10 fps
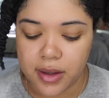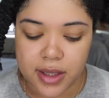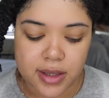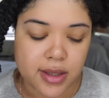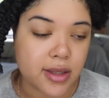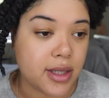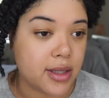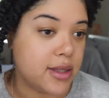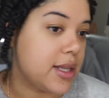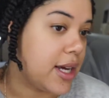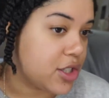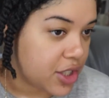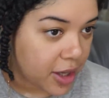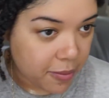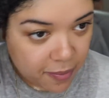That's a sad
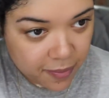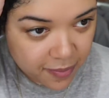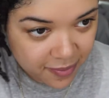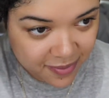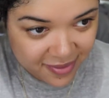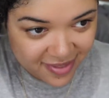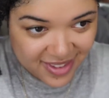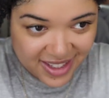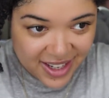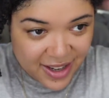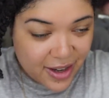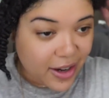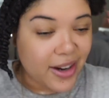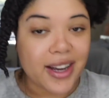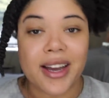shame.
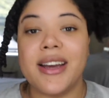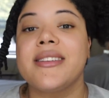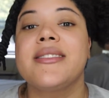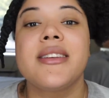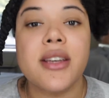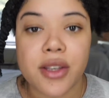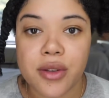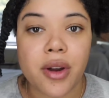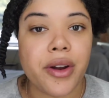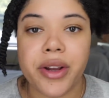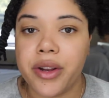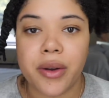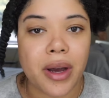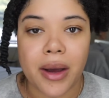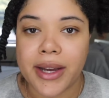All right, guys, you already
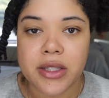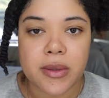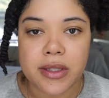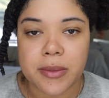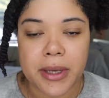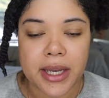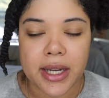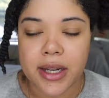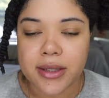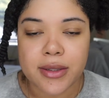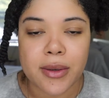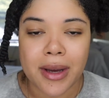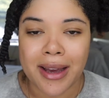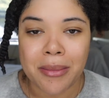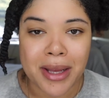know how I twist my hair, so
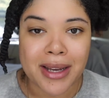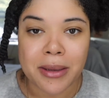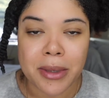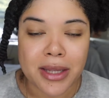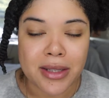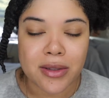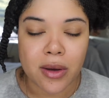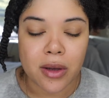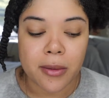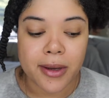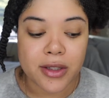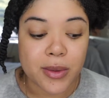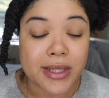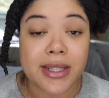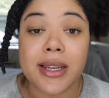I'm not gonna make this all about
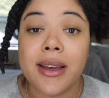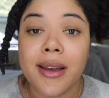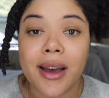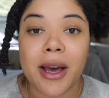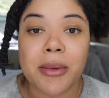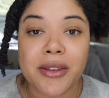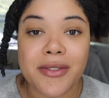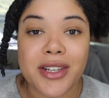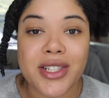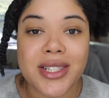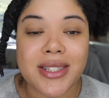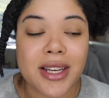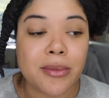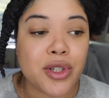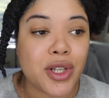twisting. I'm gonna finish this
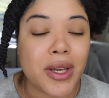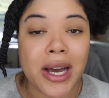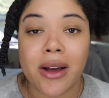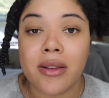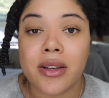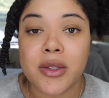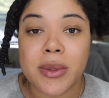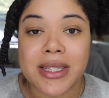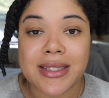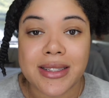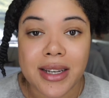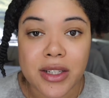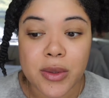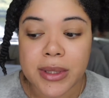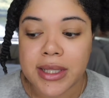up, show you how it looks once it's
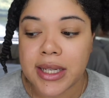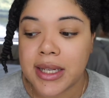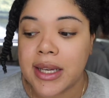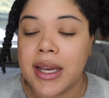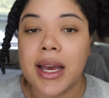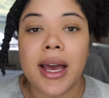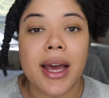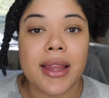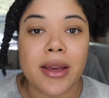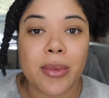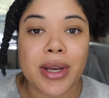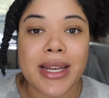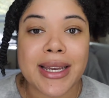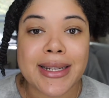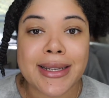done twisted, and then we're
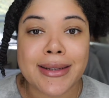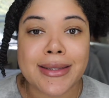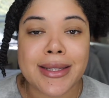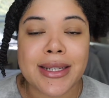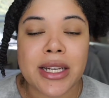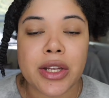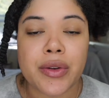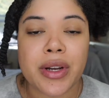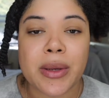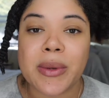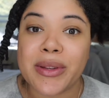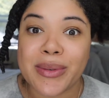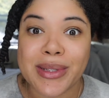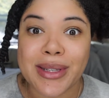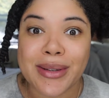gonna get down to the nitty-gritty with the
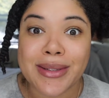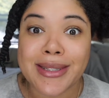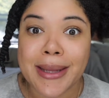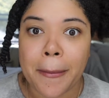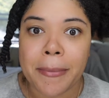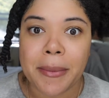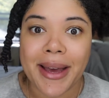results. Be